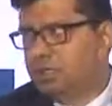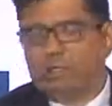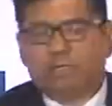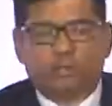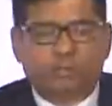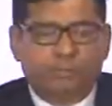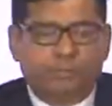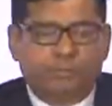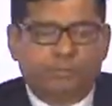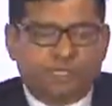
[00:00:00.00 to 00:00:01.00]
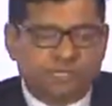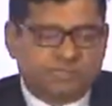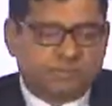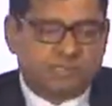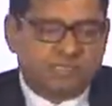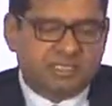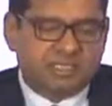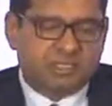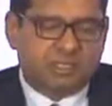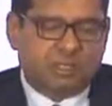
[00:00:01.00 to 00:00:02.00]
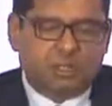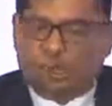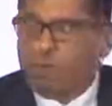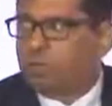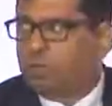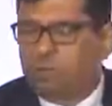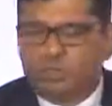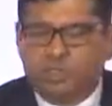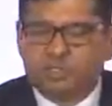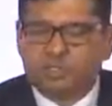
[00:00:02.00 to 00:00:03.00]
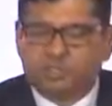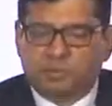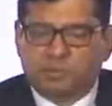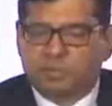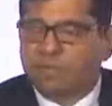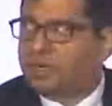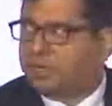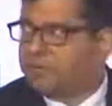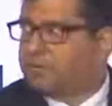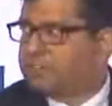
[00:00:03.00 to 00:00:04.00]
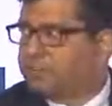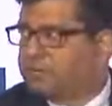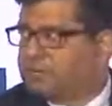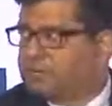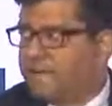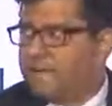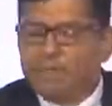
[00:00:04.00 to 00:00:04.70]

So because this business is a lot relationship driven and reference based.